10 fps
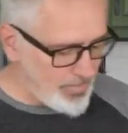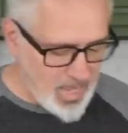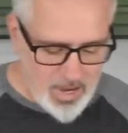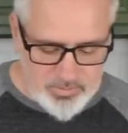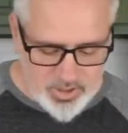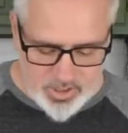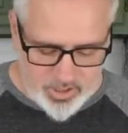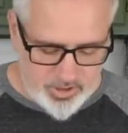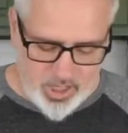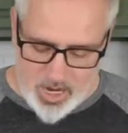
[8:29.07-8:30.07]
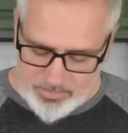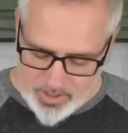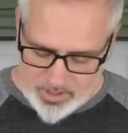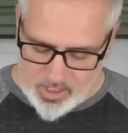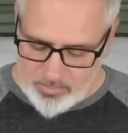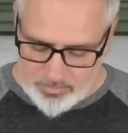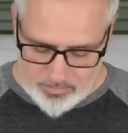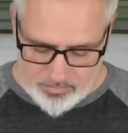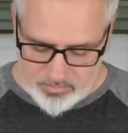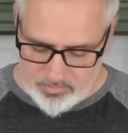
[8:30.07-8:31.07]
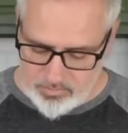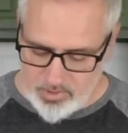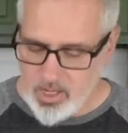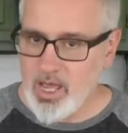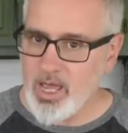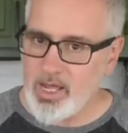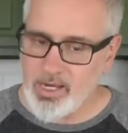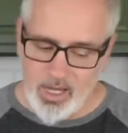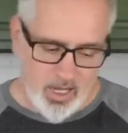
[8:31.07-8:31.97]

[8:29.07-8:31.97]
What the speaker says: I'm just gonna chop these up and